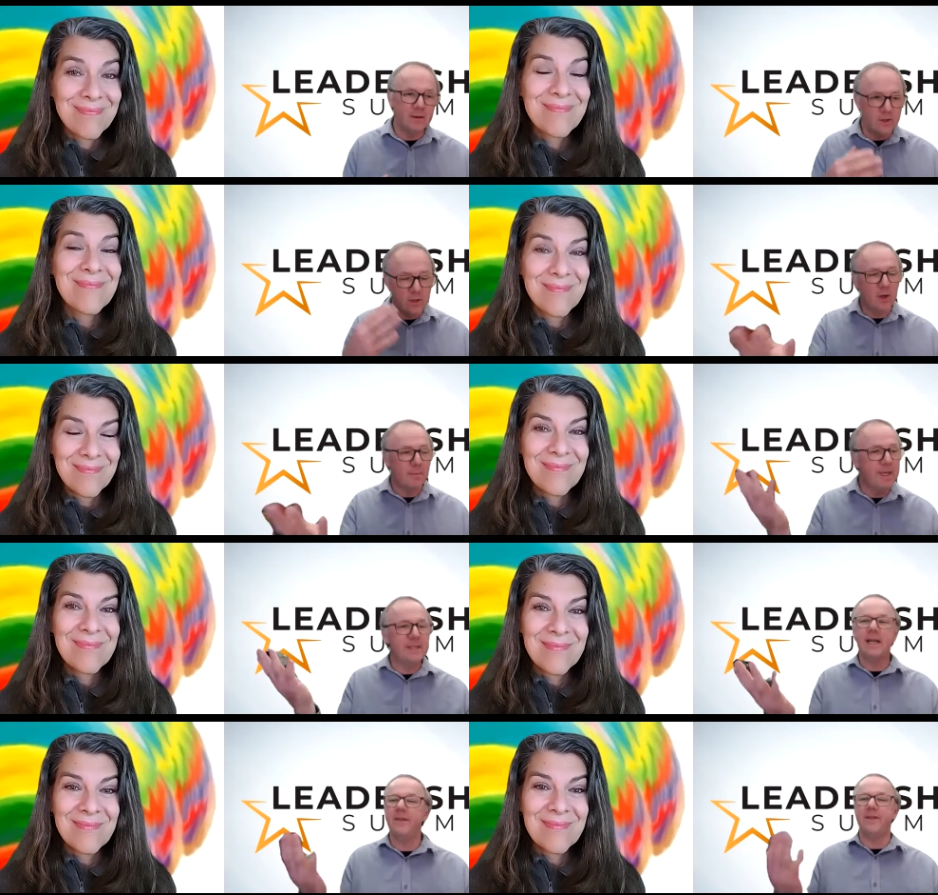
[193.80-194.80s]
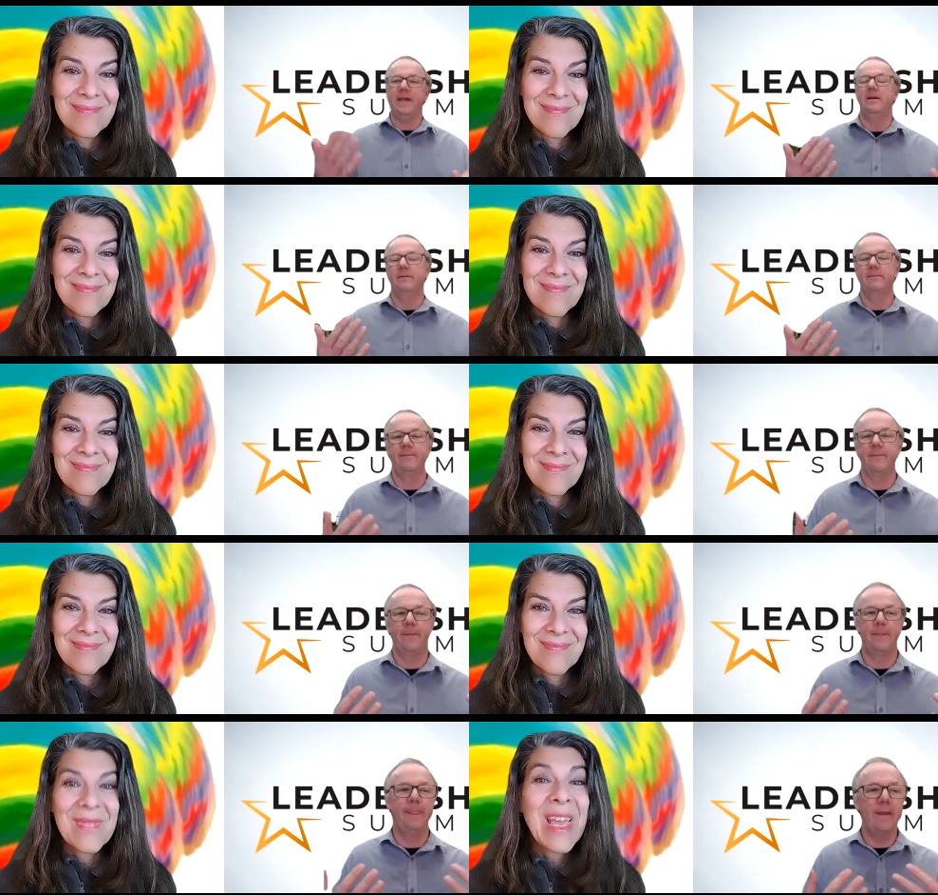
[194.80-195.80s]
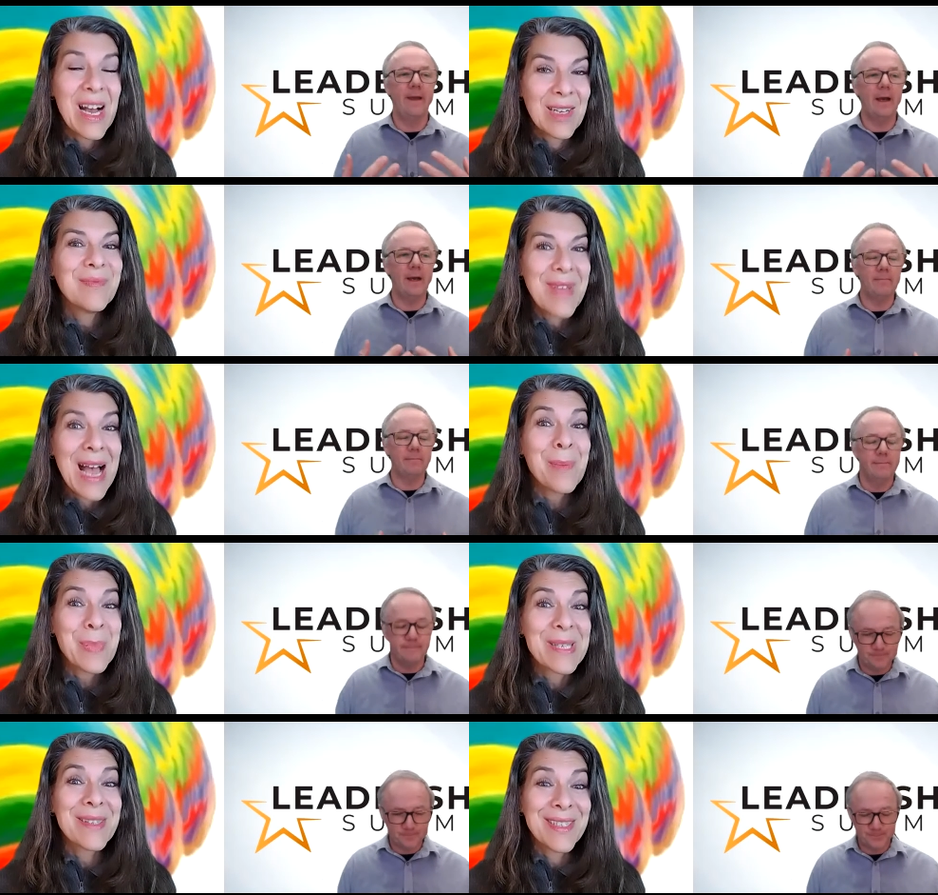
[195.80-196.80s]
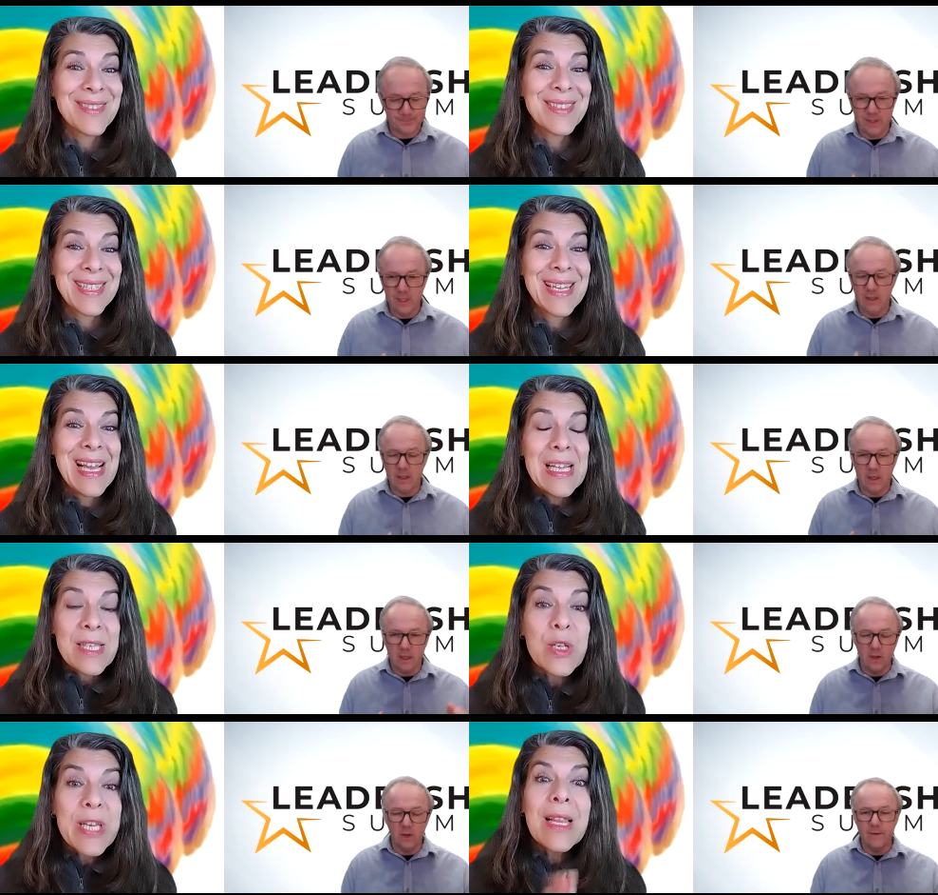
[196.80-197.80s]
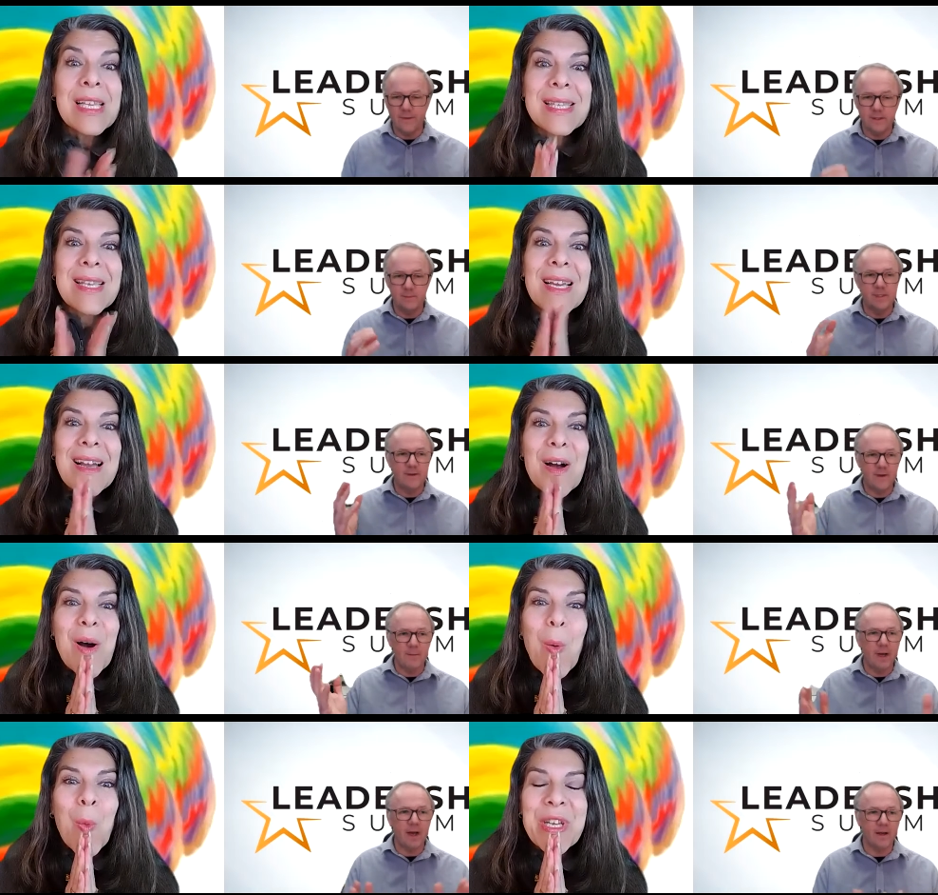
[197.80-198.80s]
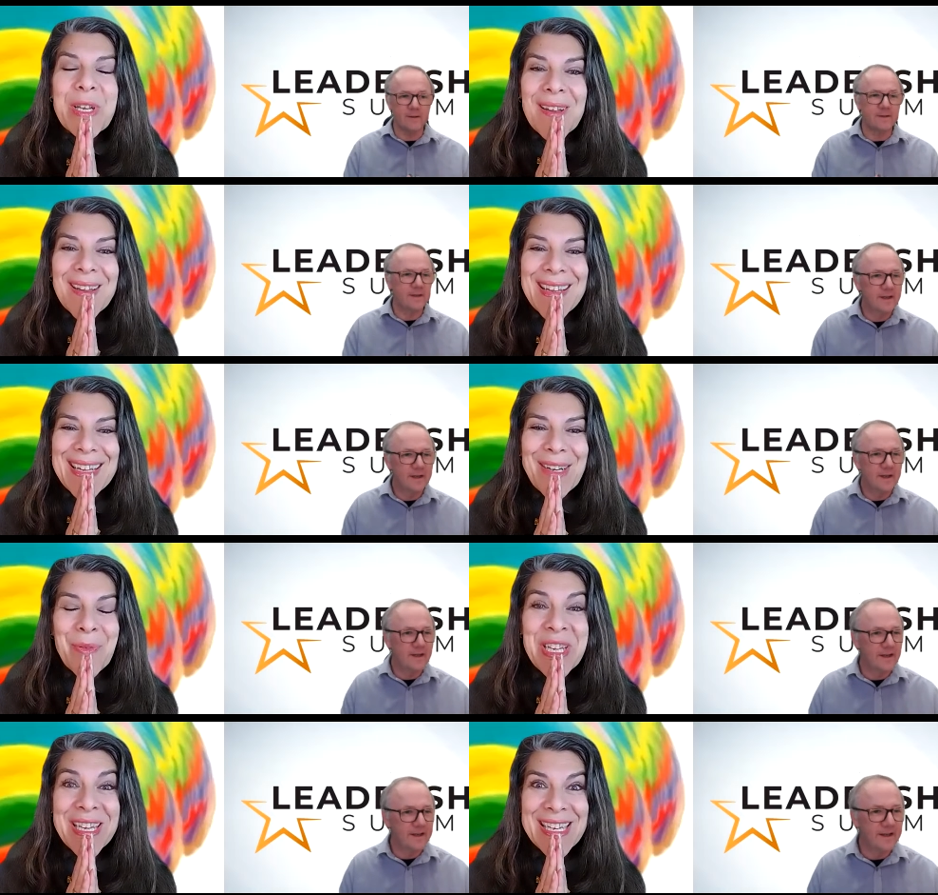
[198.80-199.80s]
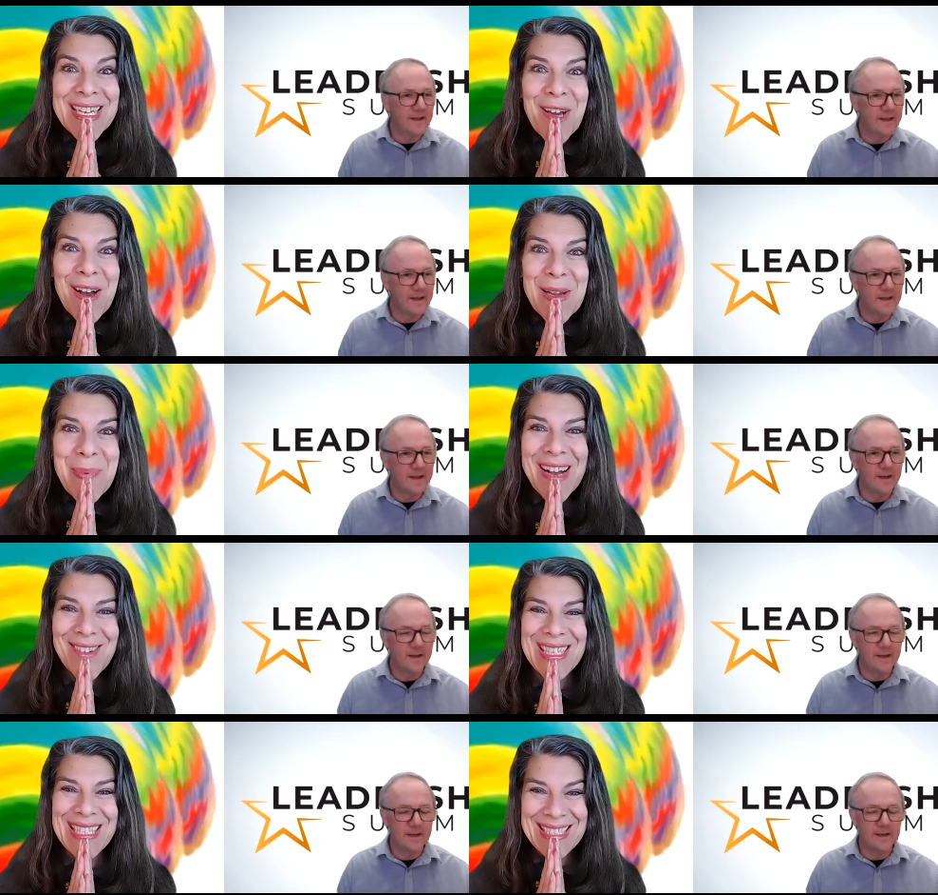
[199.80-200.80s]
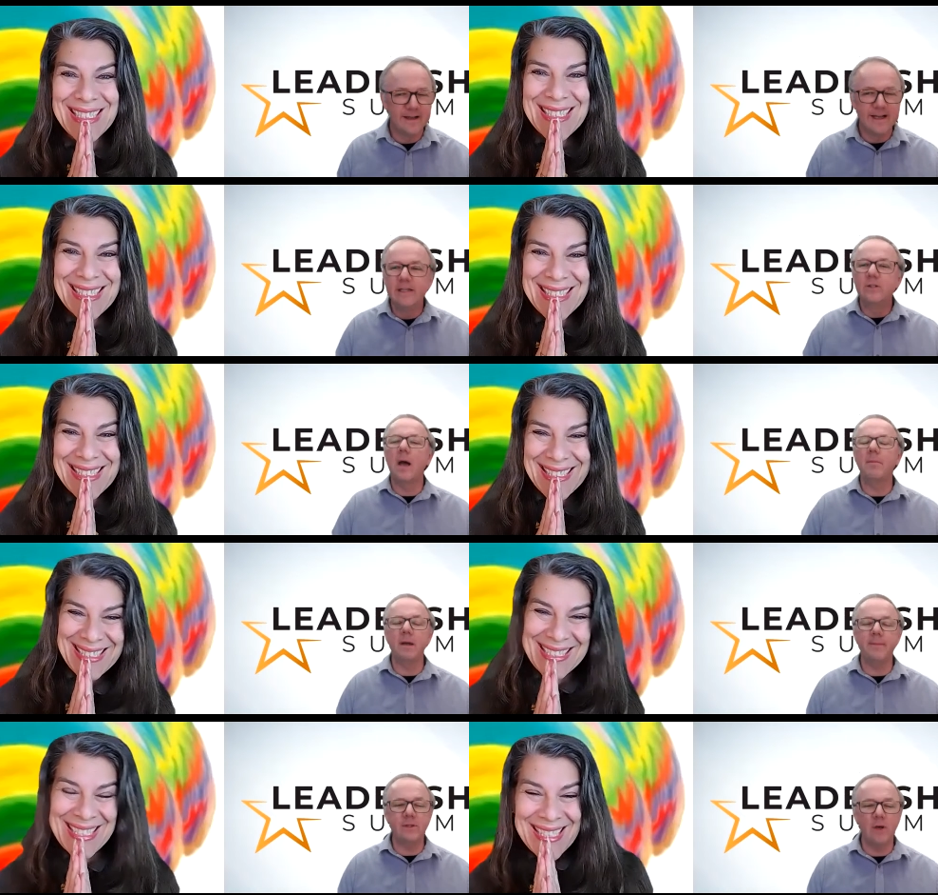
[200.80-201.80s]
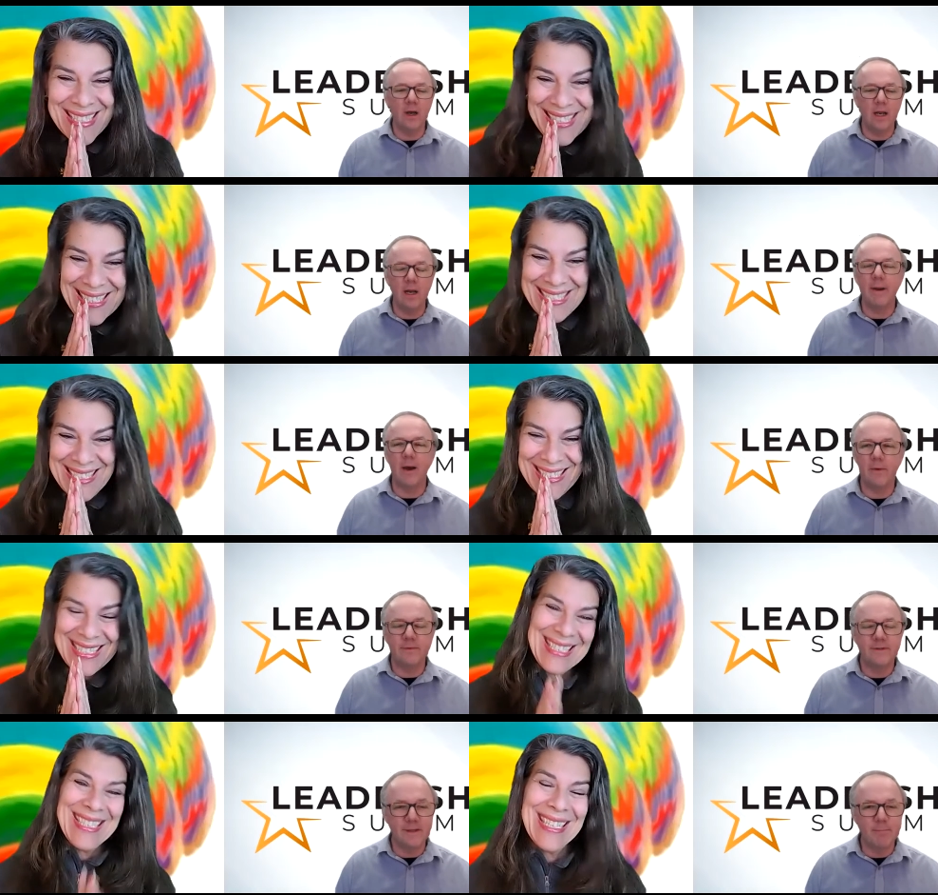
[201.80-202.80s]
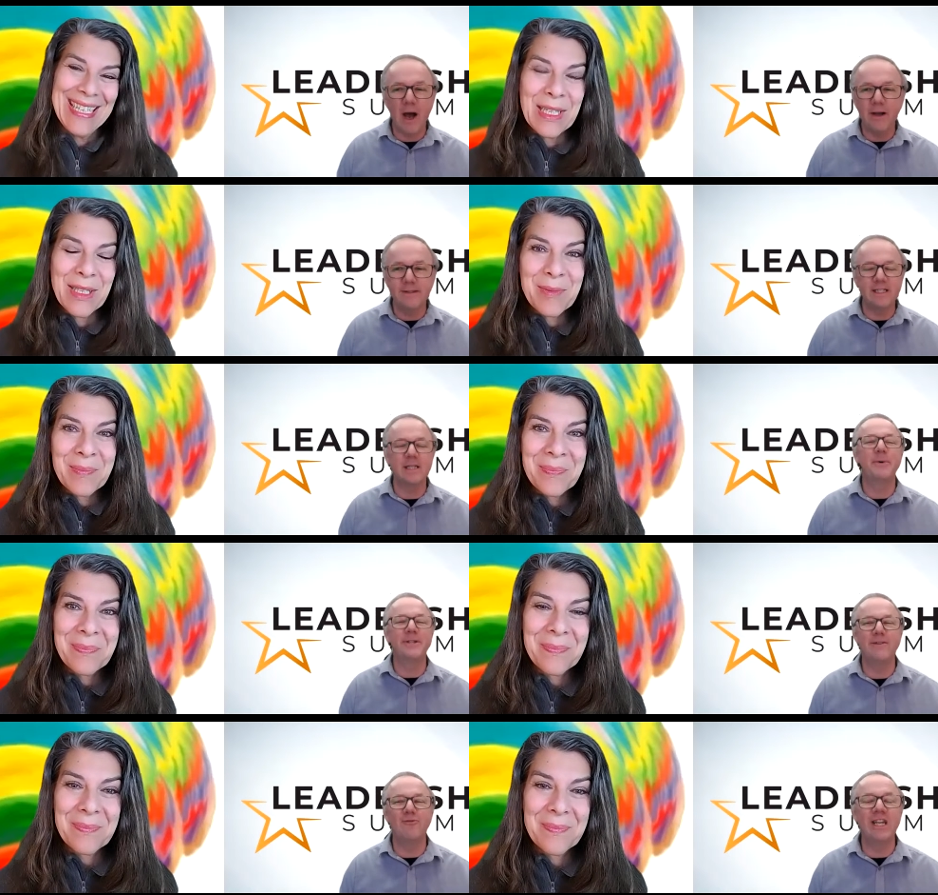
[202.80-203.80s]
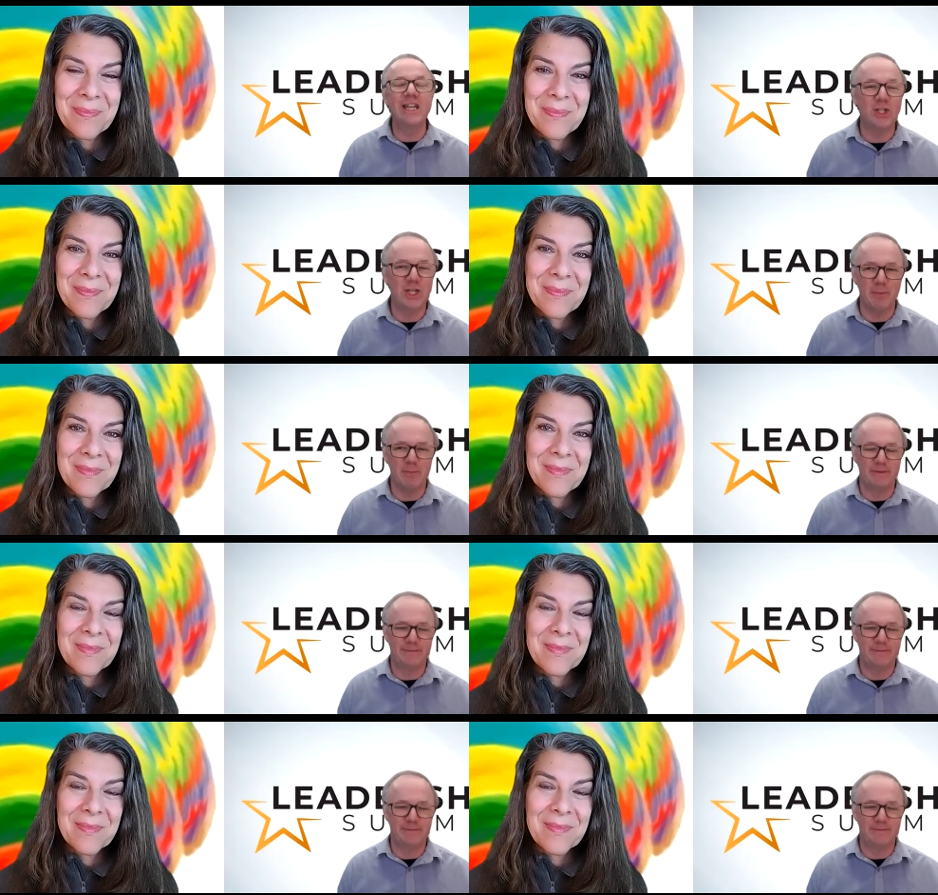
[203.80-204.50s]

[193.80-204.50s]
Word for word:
Speaker 1: don't miss anything. Yeah. Um, you, you, can look at specific parts.
Speaker 2: What are you going to talk about?
Speaker 1: So I'm going to be talking about participative leadership.